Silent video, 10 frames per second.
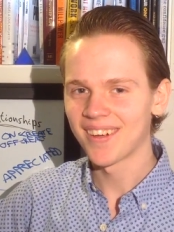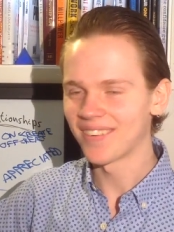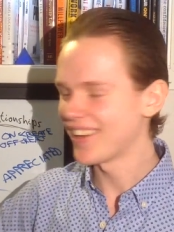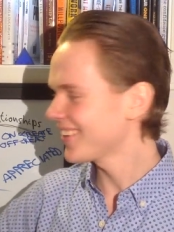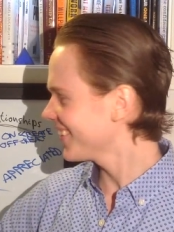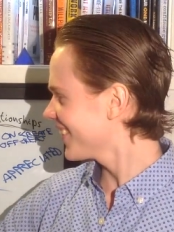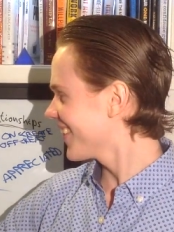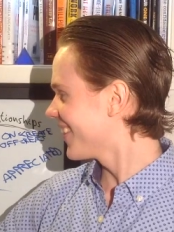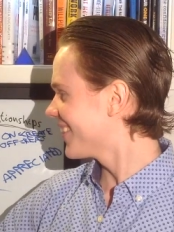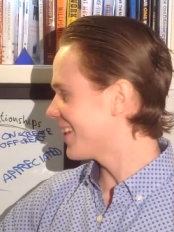Alright,
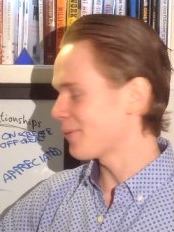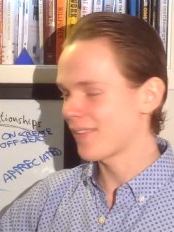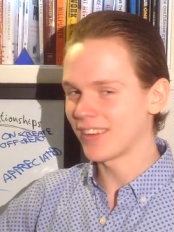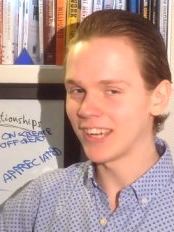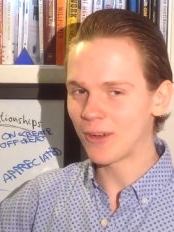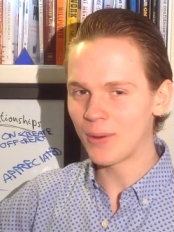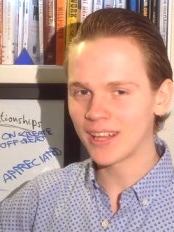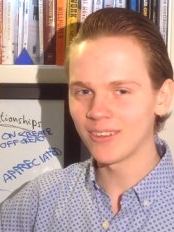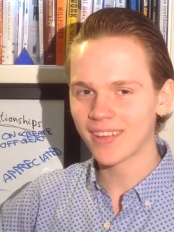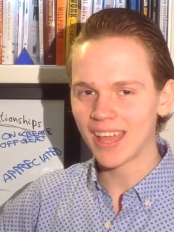that was a
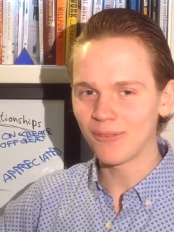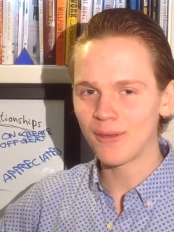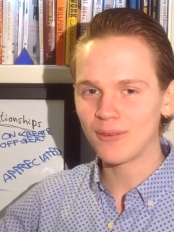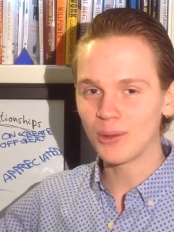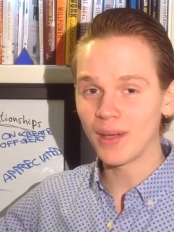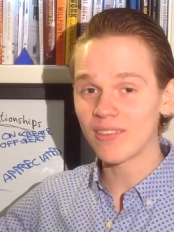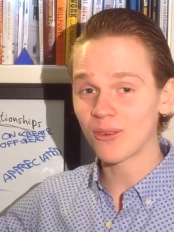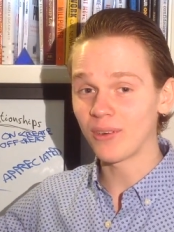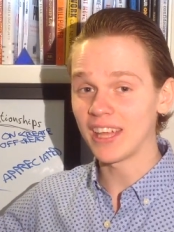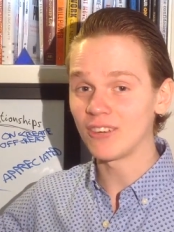quick look at 50 ways to
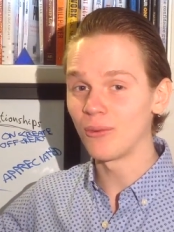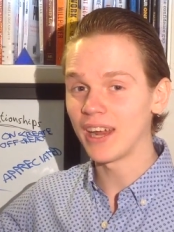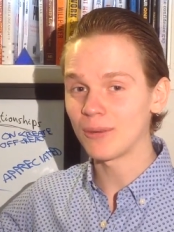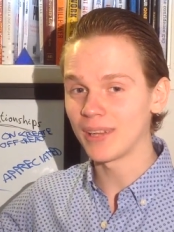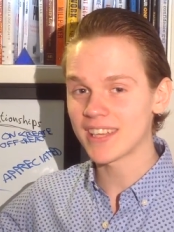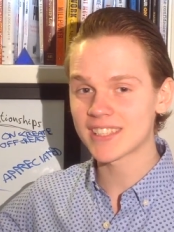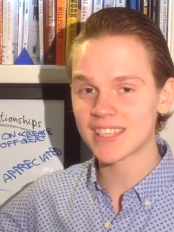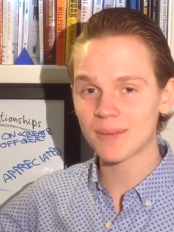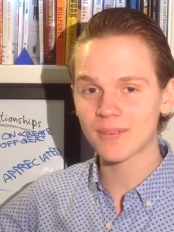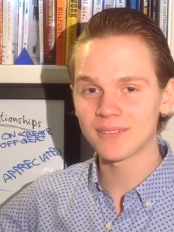create great
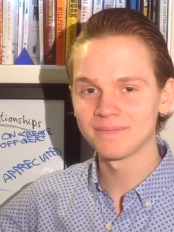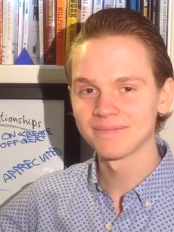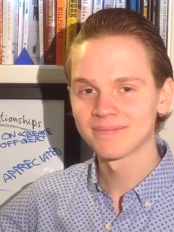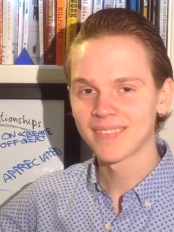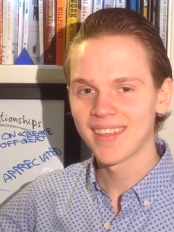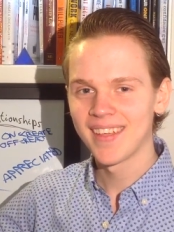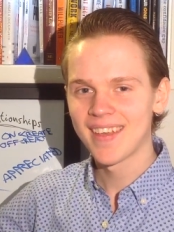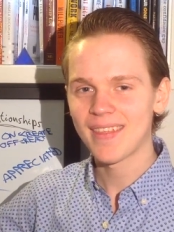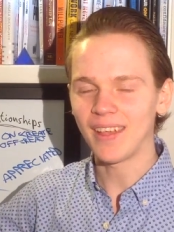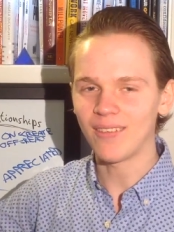relationships.
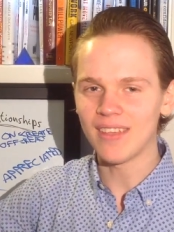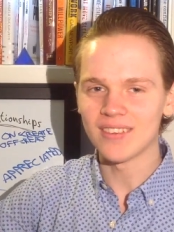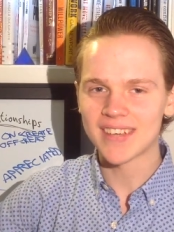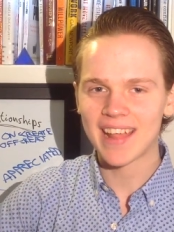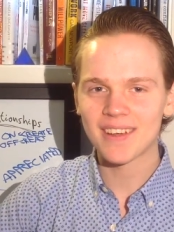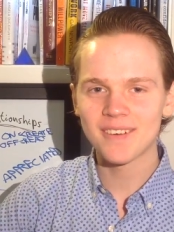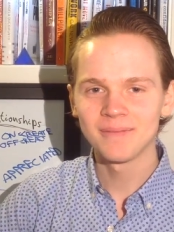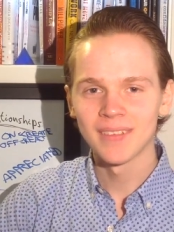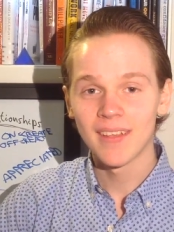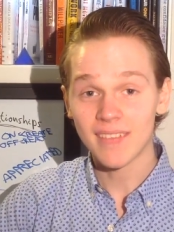Thank you, Steve
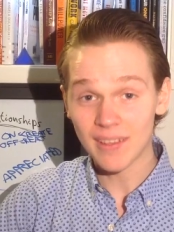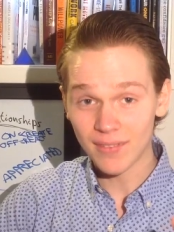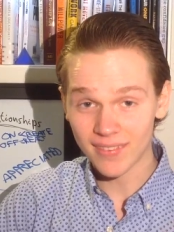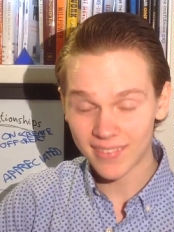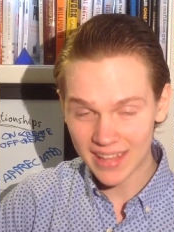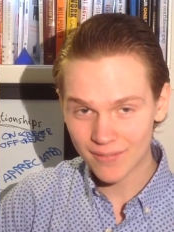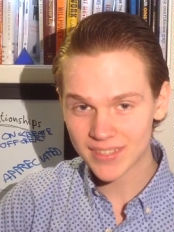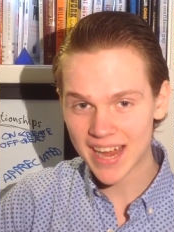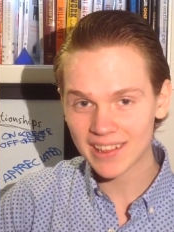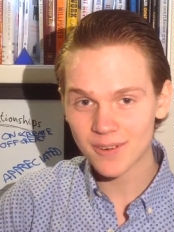Chandler. Steve
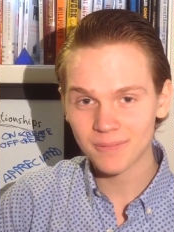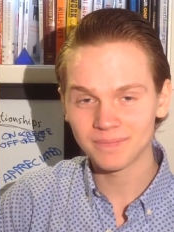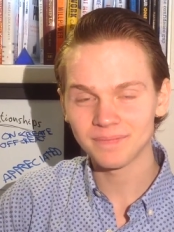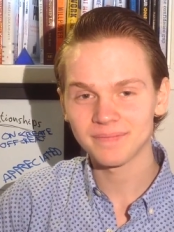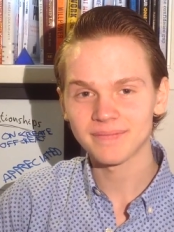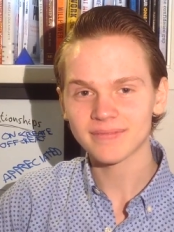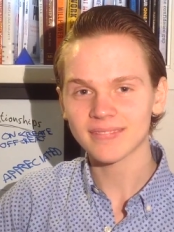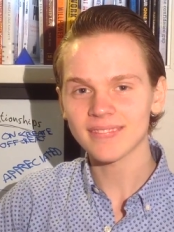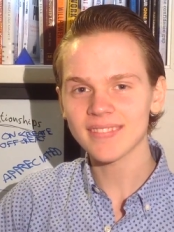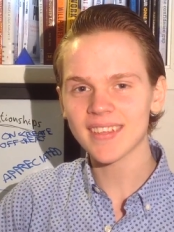Chandler.
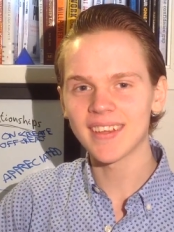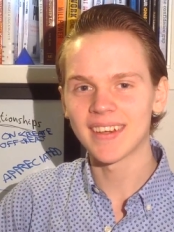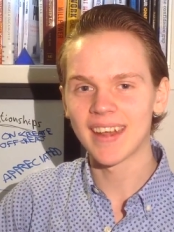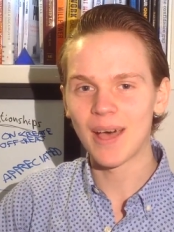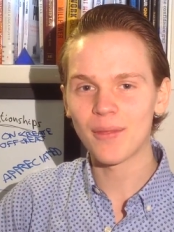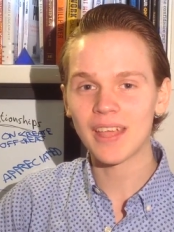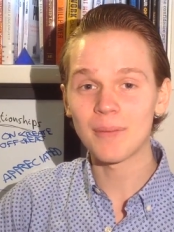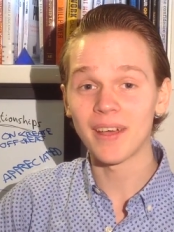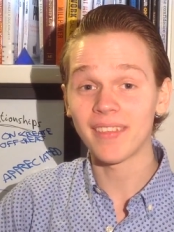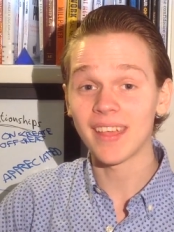Now think
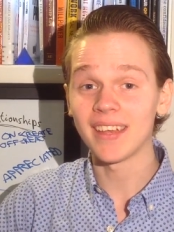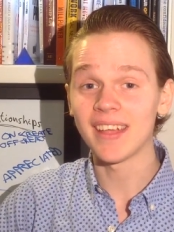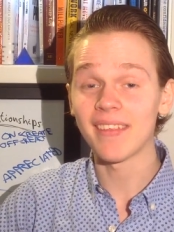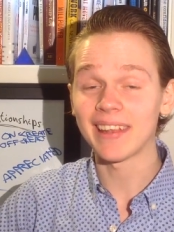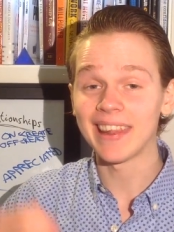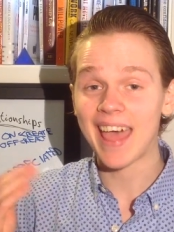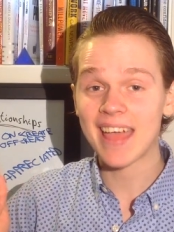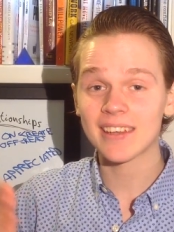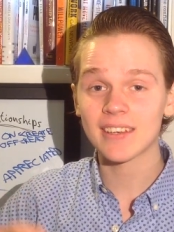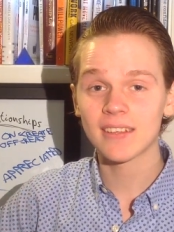about the idea that
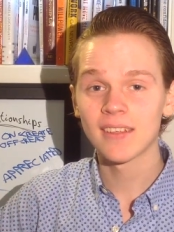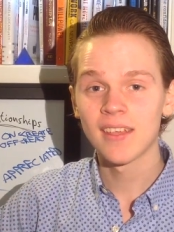landed,